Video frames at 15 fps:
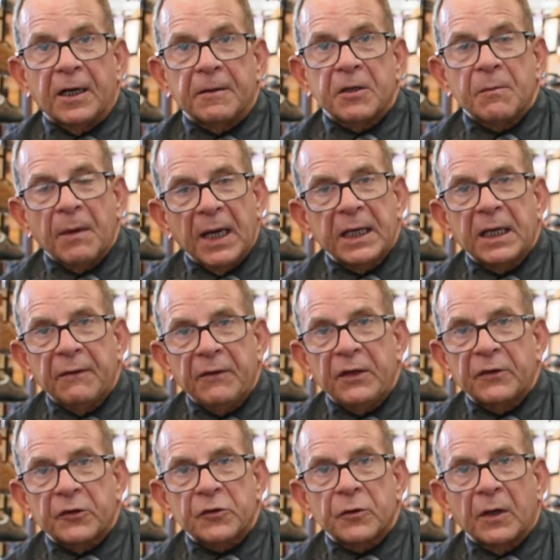You might give
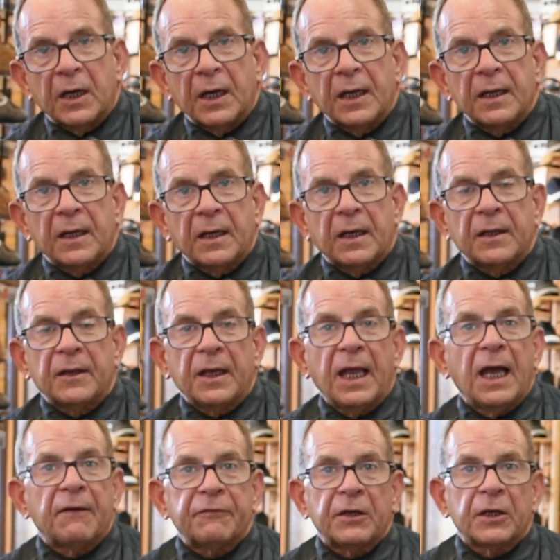these a try. The
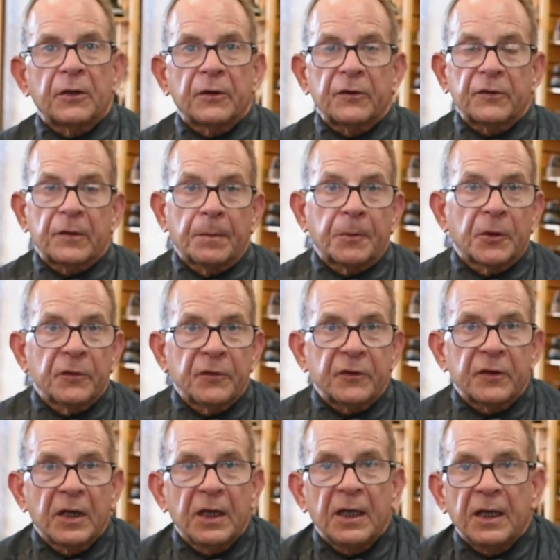Haflinger slippers,
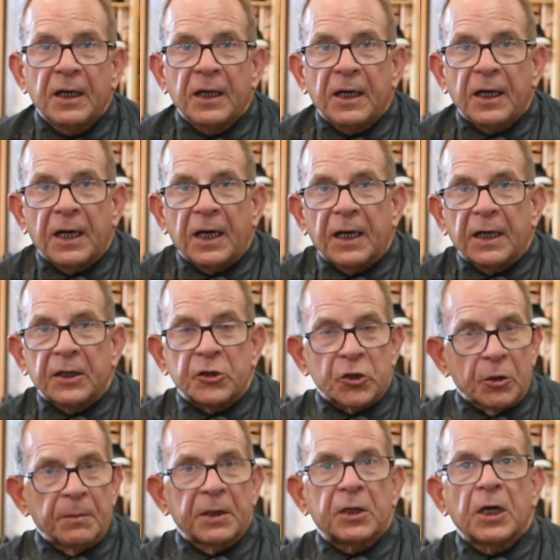
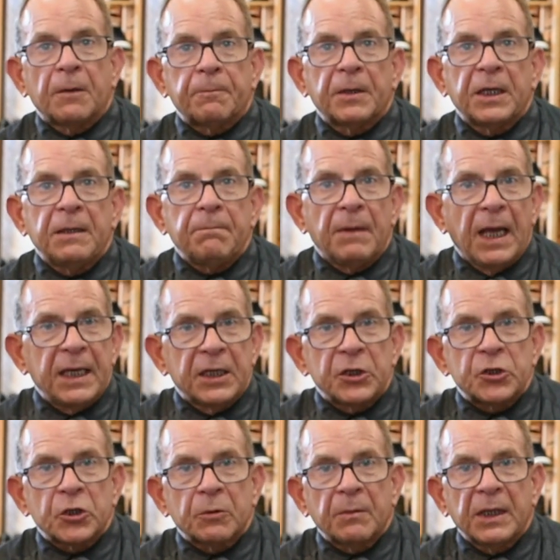German company, made in
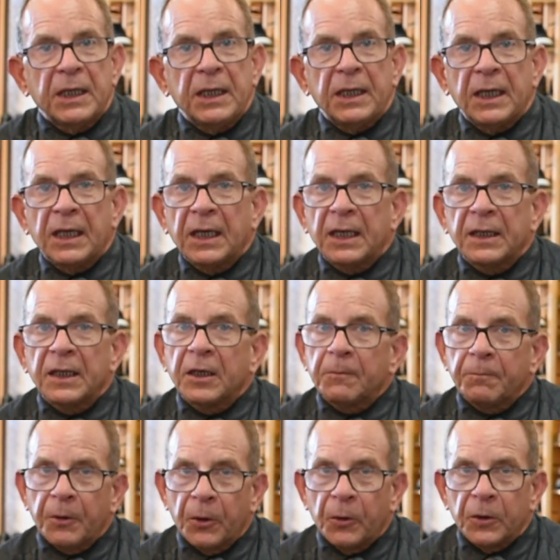Germany and in
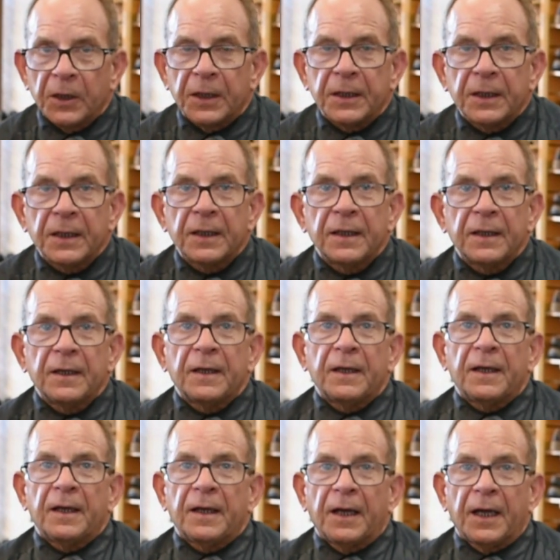Poland.
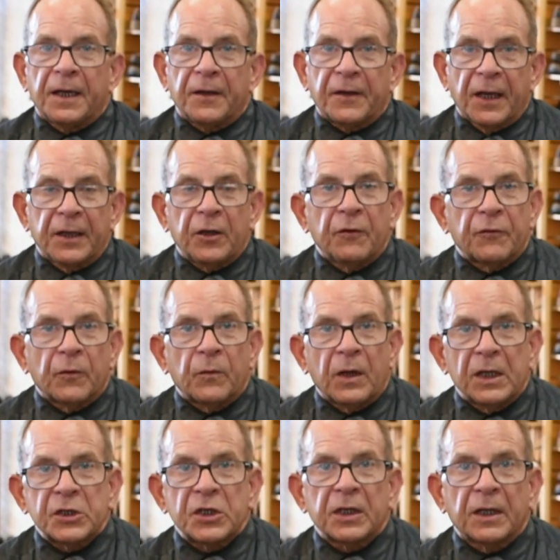And thank you for
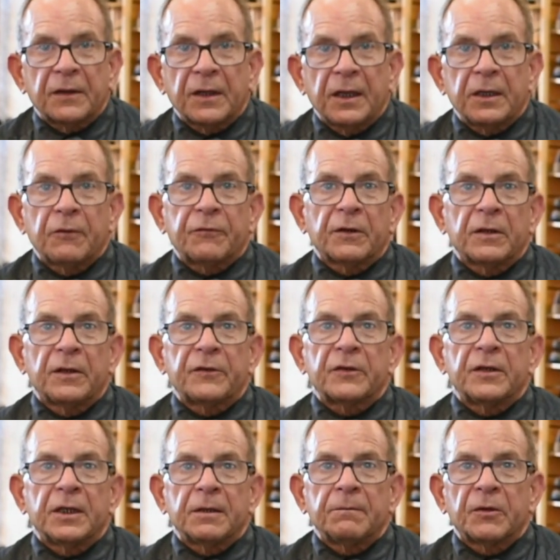watching, and thank you for
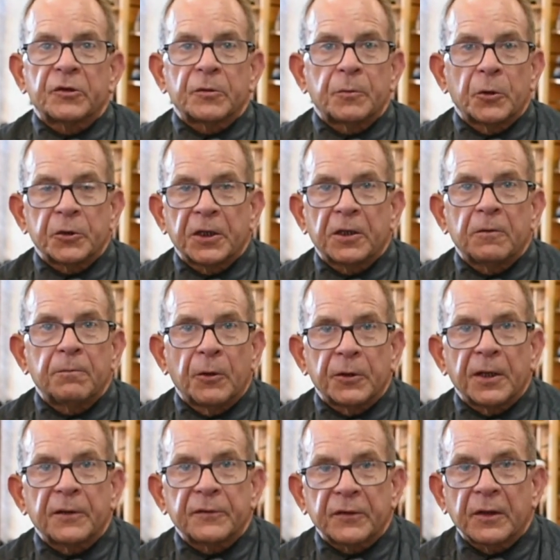listening. Mr. Bodell,
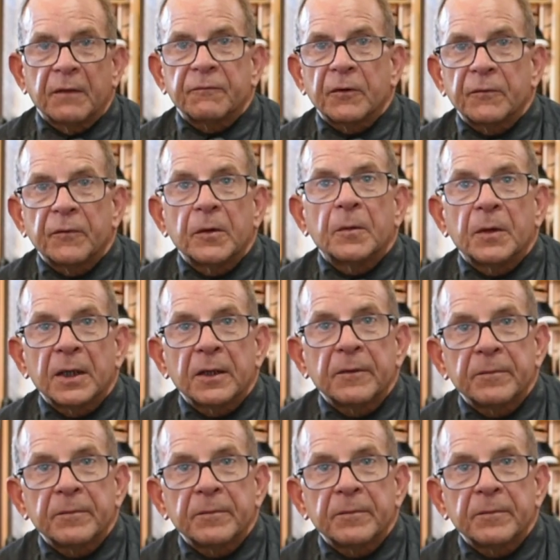Bodell's Comfort Footwear.